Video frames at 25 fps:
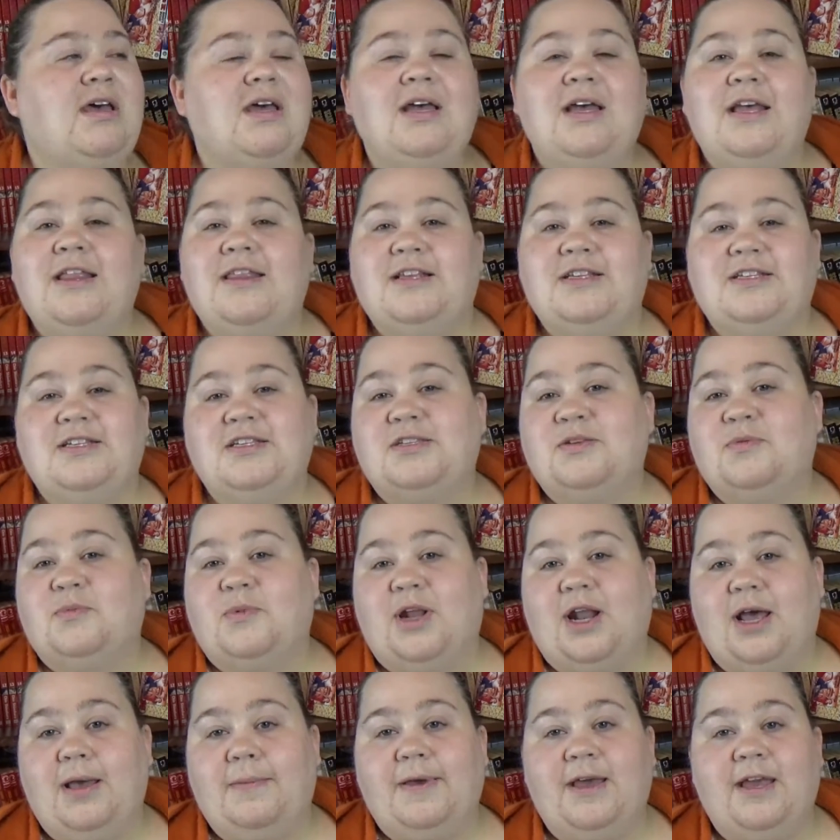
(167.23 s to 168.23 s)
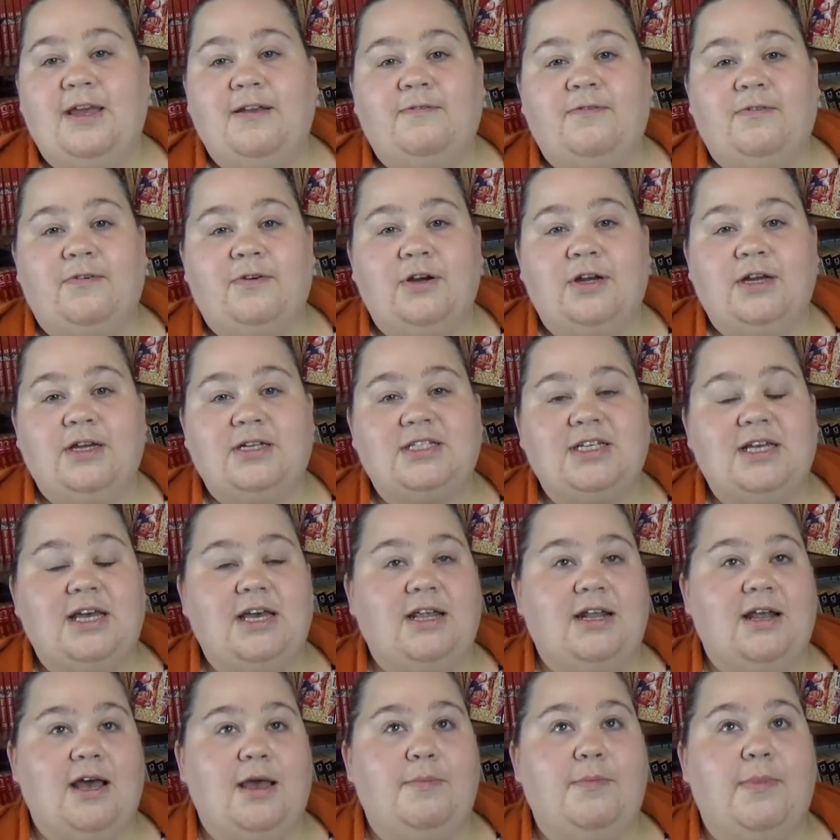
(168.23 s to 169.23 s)
This isn't what I paid for it,
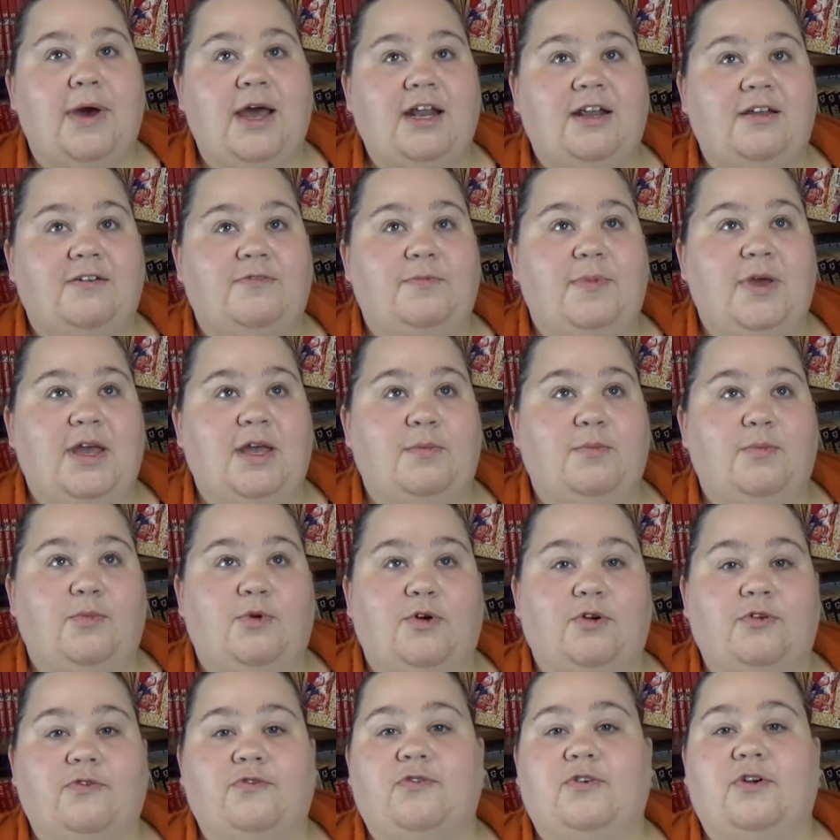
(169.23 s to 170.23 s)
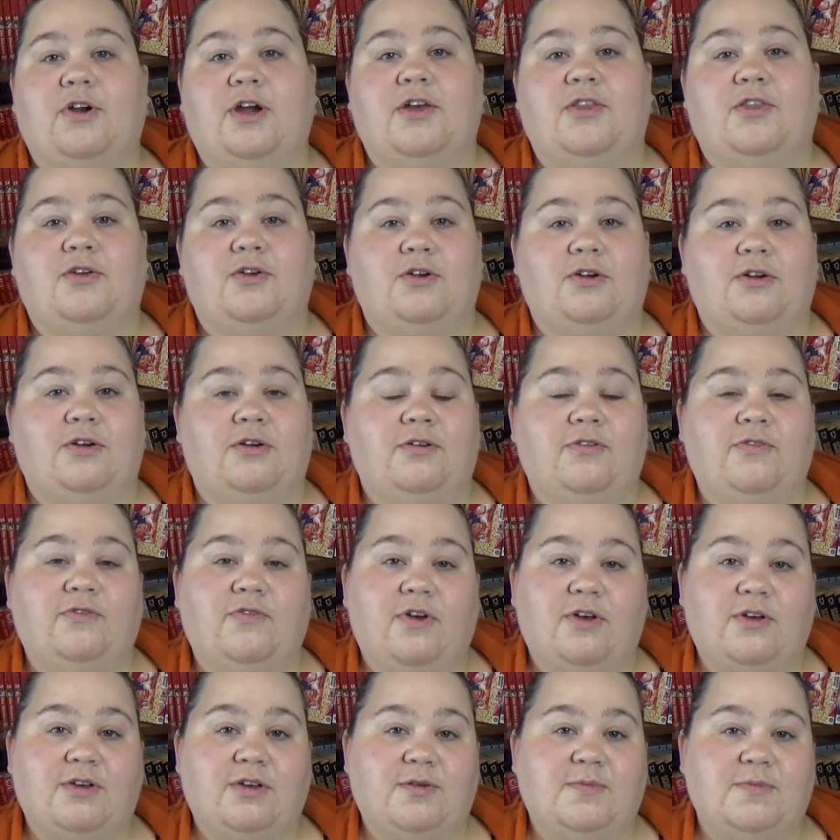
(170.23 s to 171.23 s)
and I might have paid more for other
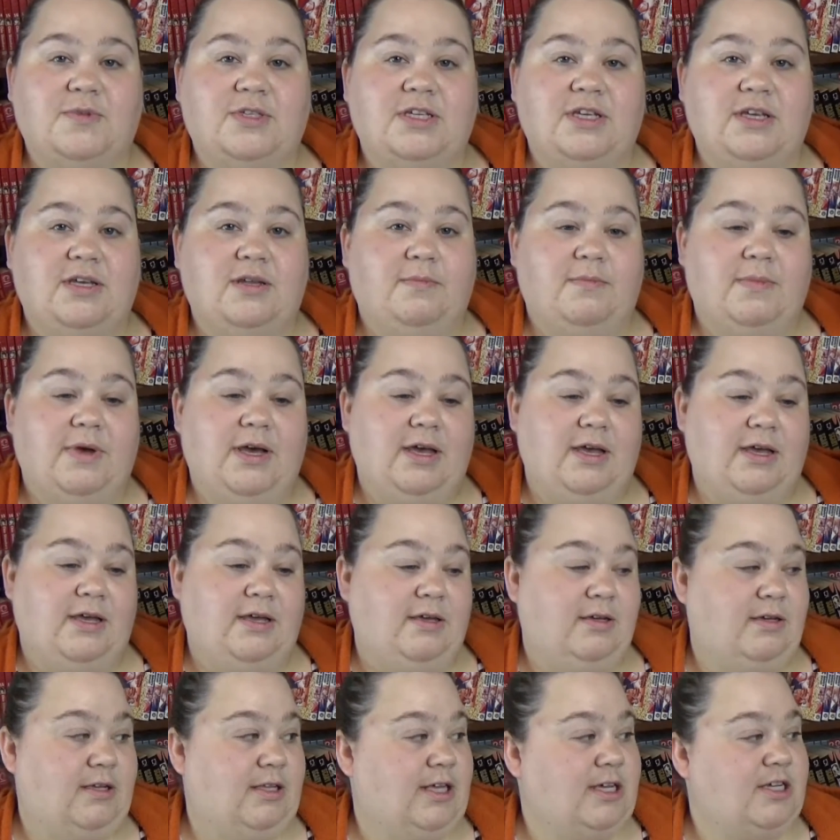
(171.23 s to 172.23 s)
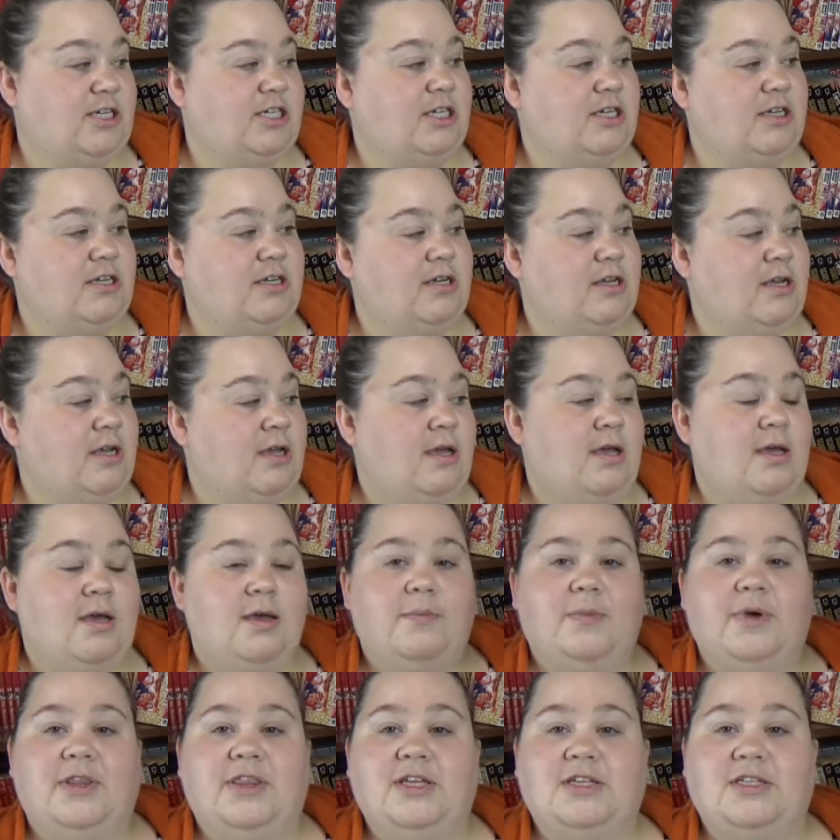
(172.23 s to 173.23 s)
volumes in my collection,
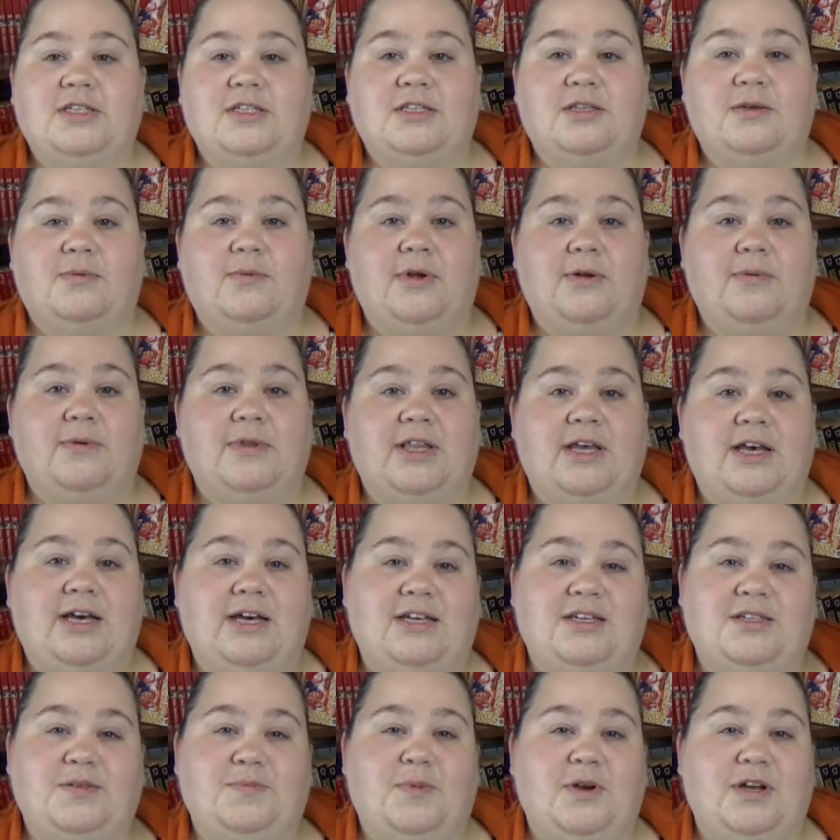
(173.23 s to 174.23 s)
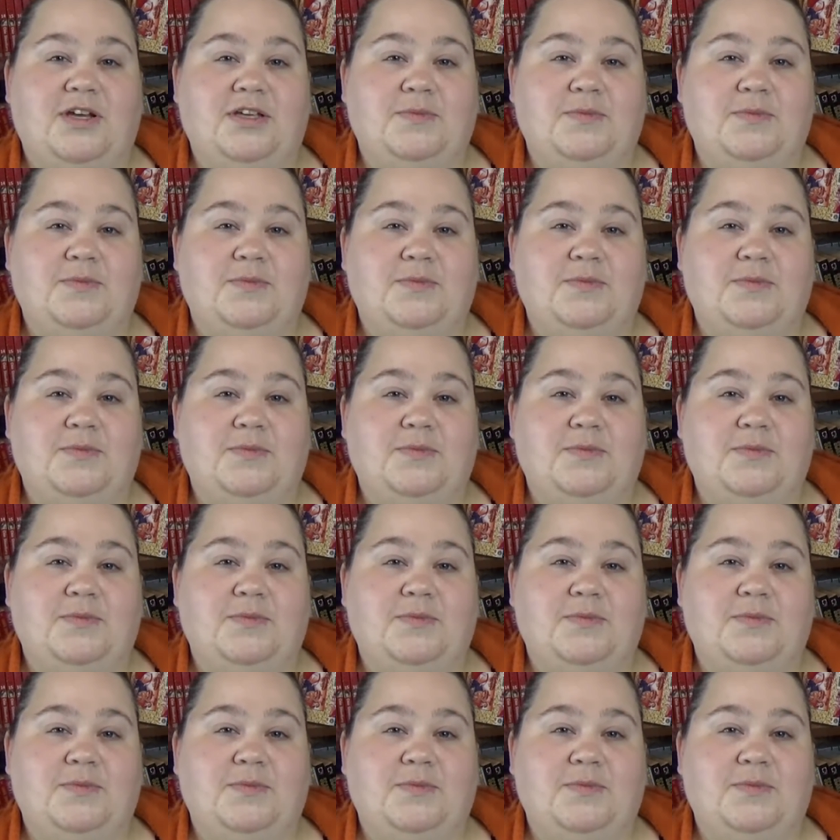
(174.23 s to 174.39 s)
but this is the one with the highest price